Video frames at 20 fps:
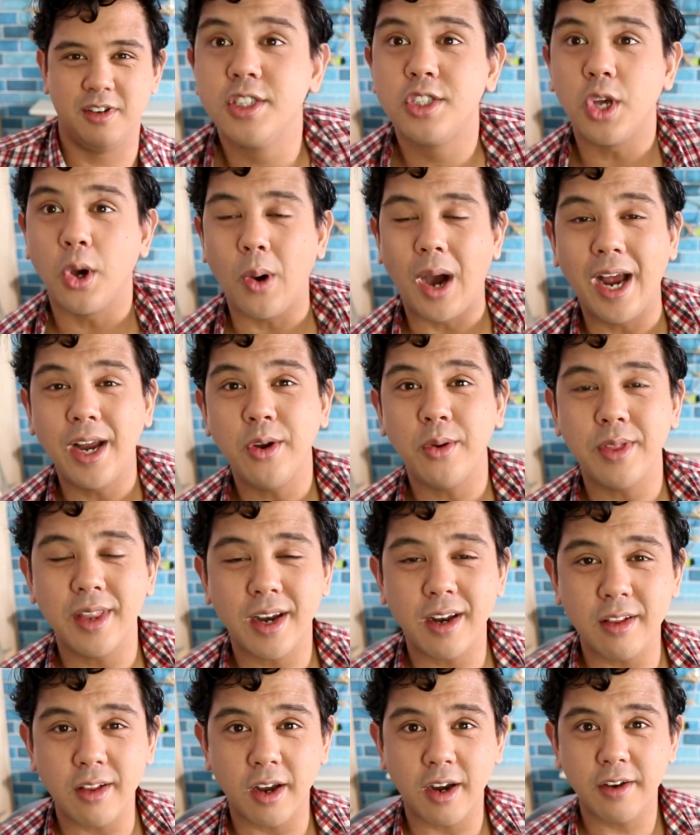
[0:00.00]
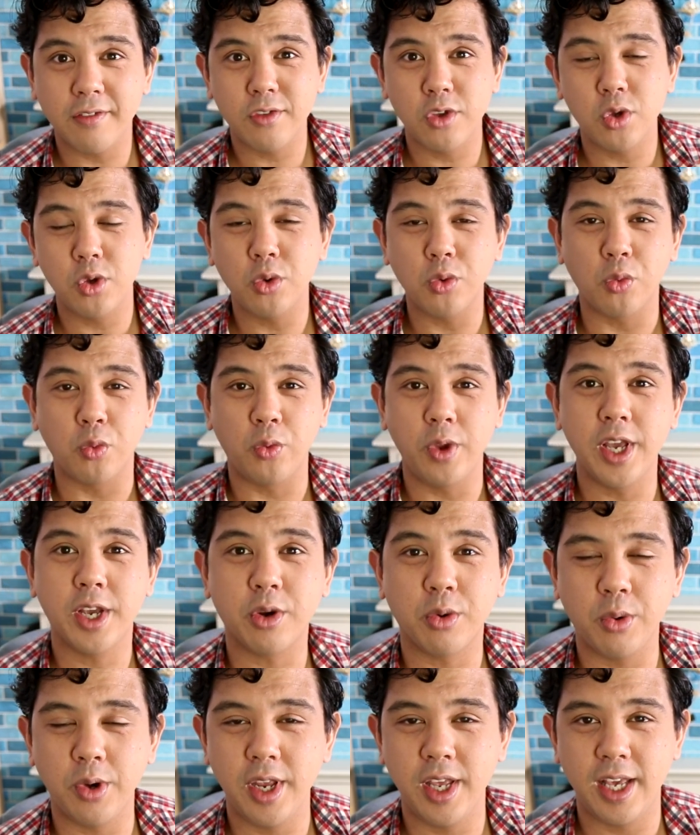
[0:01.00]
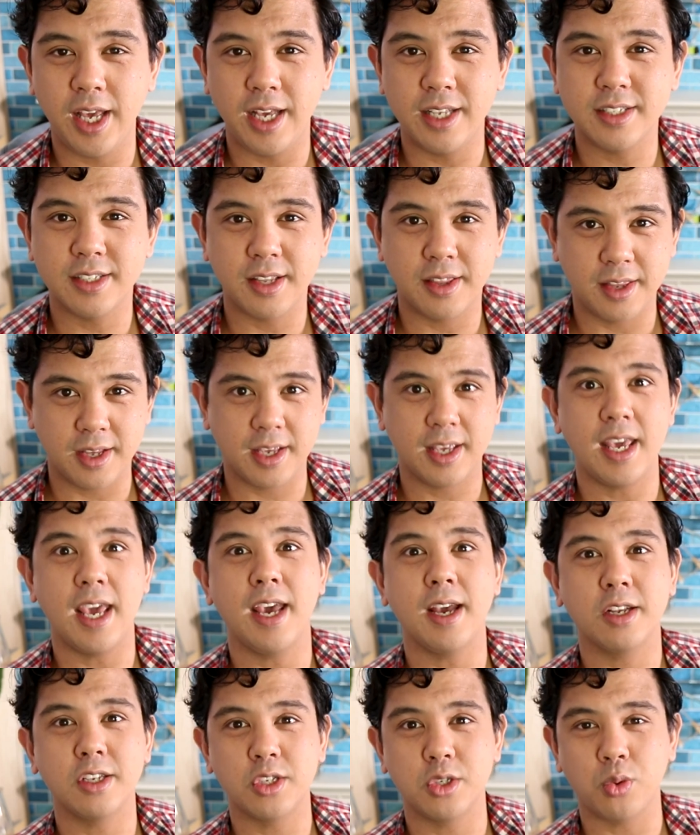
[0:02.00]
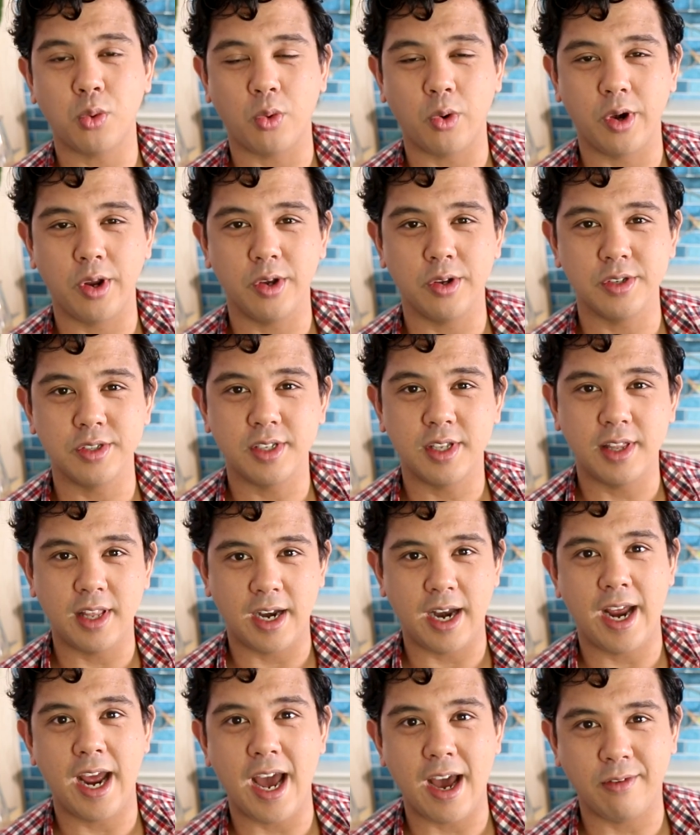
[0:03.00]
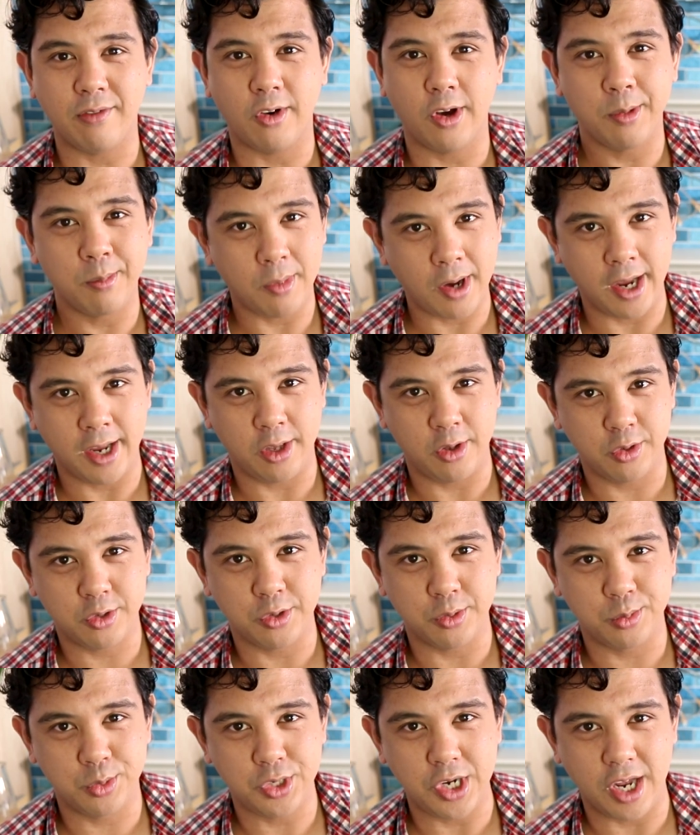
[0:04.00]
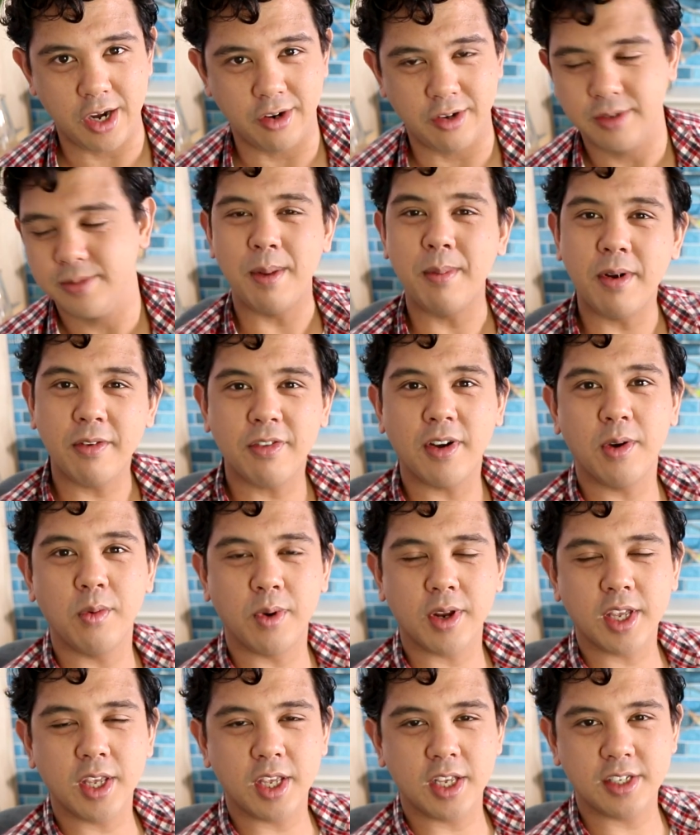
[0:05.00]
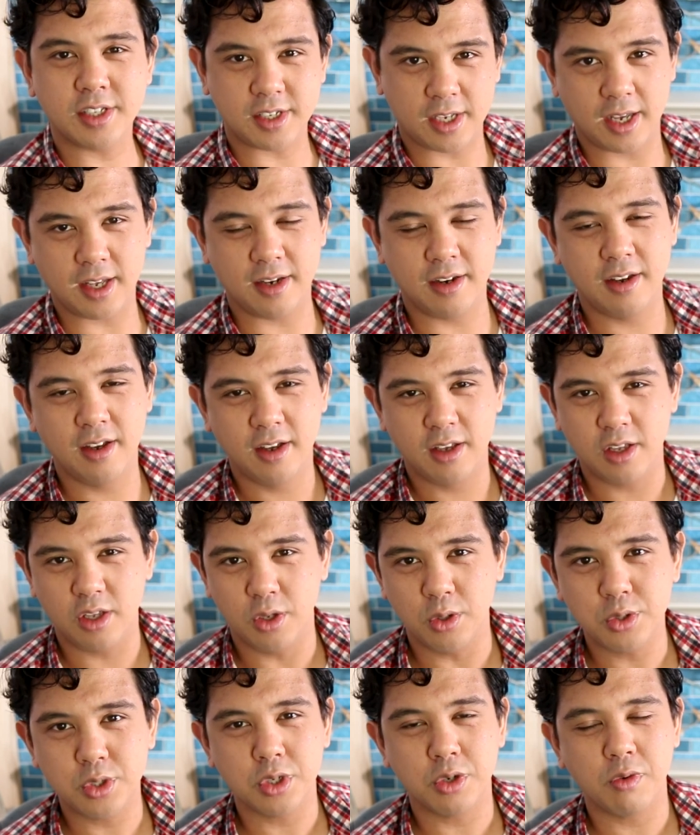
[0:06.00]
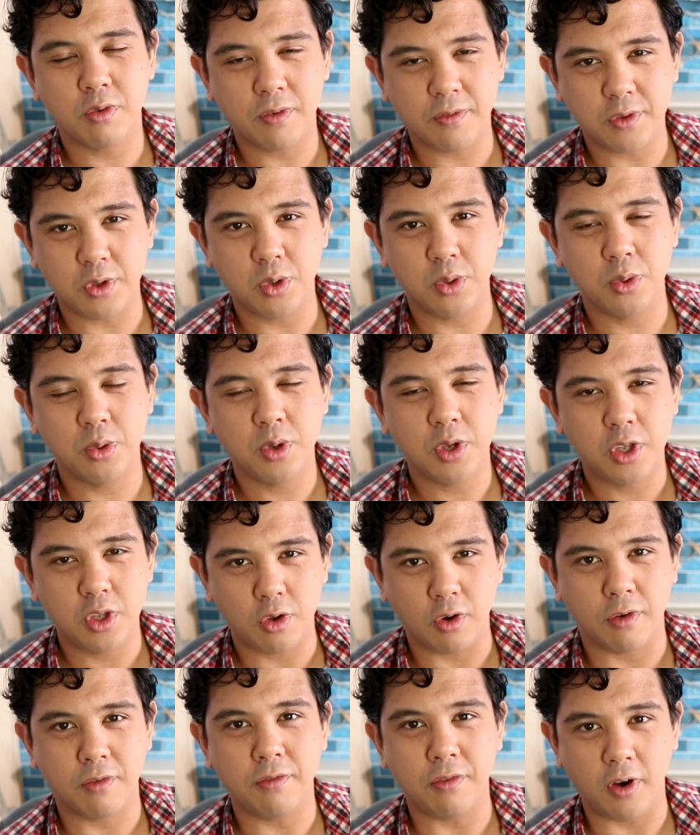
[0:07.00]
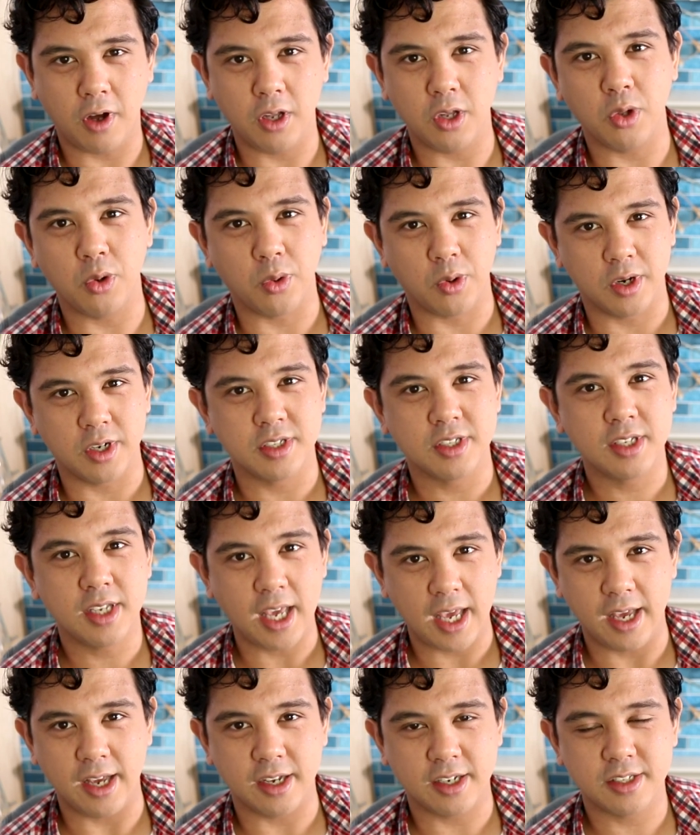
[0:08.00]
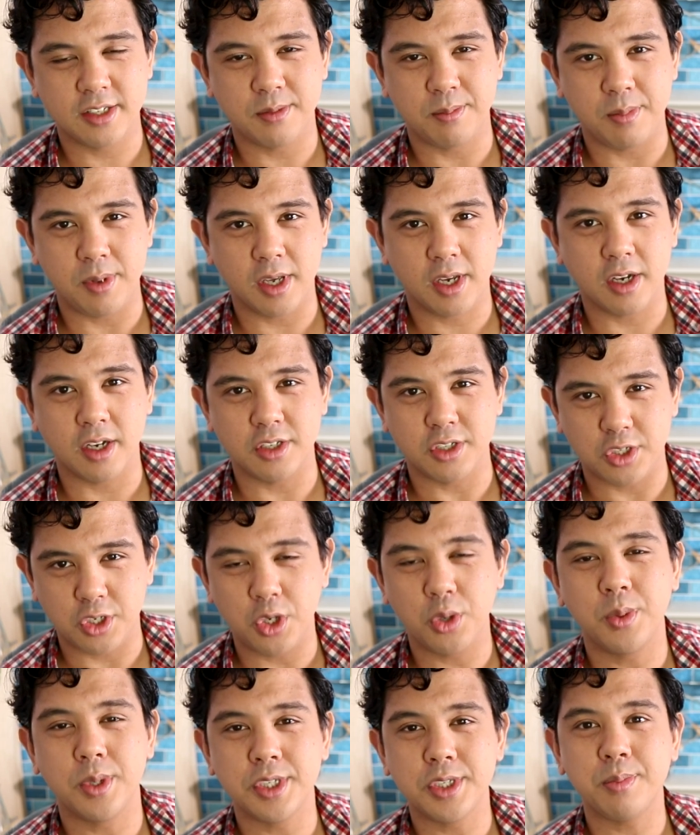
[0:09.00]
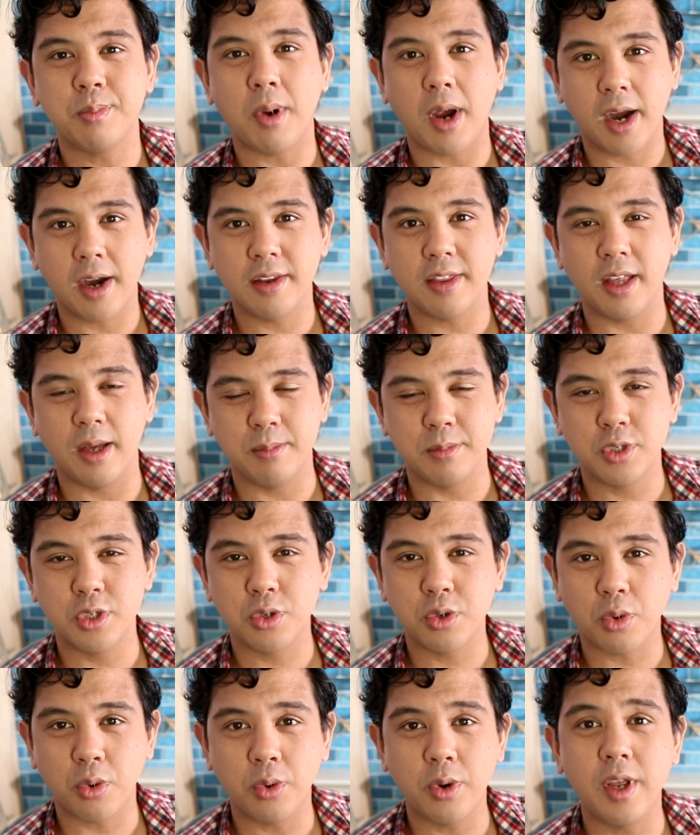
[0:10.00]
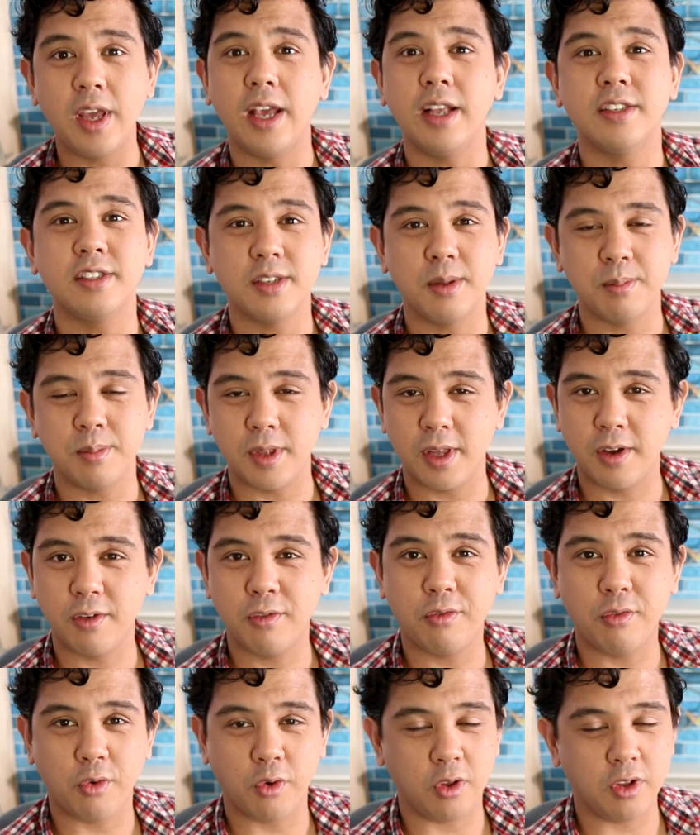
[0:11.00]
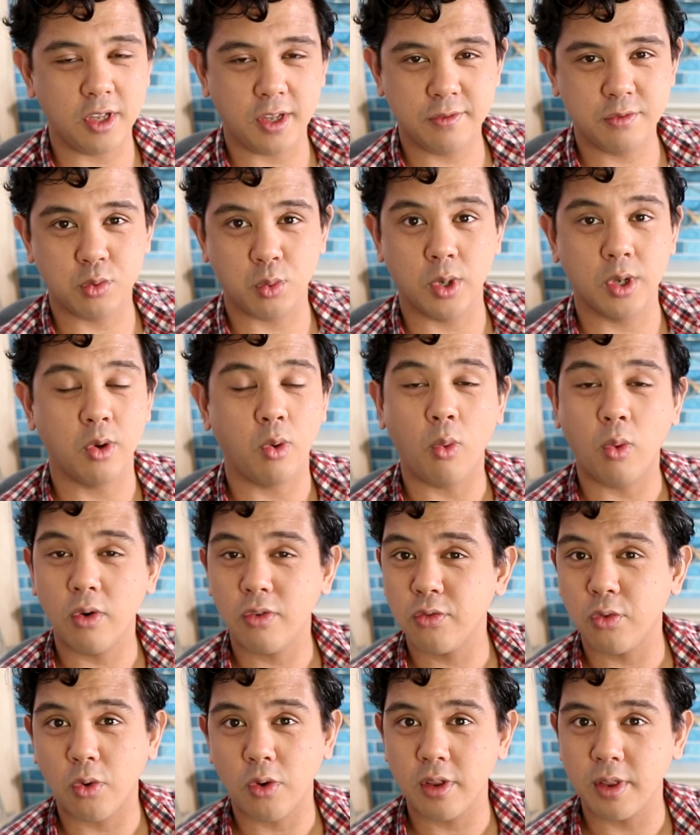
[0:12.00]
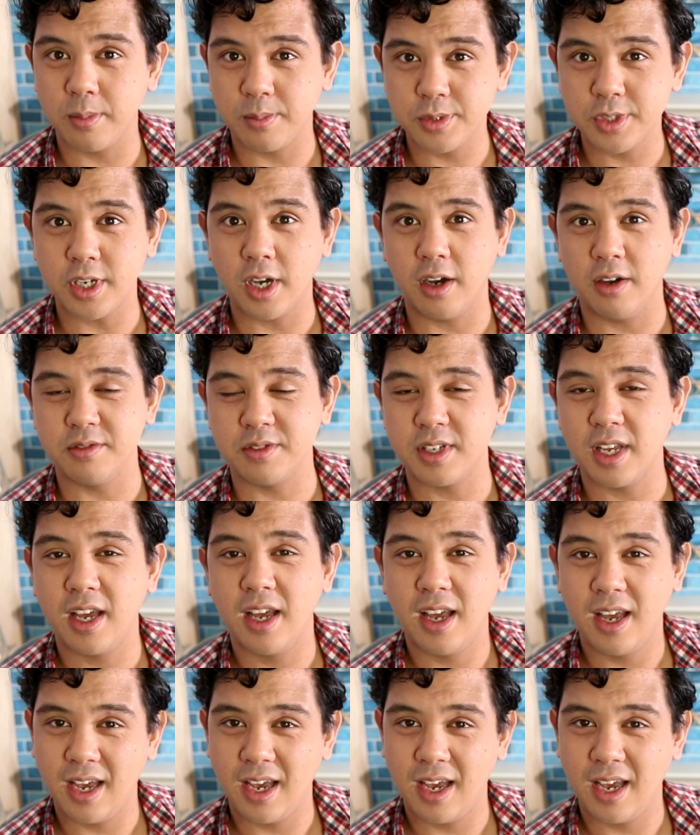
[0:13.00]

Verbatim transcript: So I know that a lot of you recreate the cake tutorials that I have on my YouTube channel. And my friend Ricky said, you should review your followers' cakes because you inspired them to create something for a loved one or for themselves.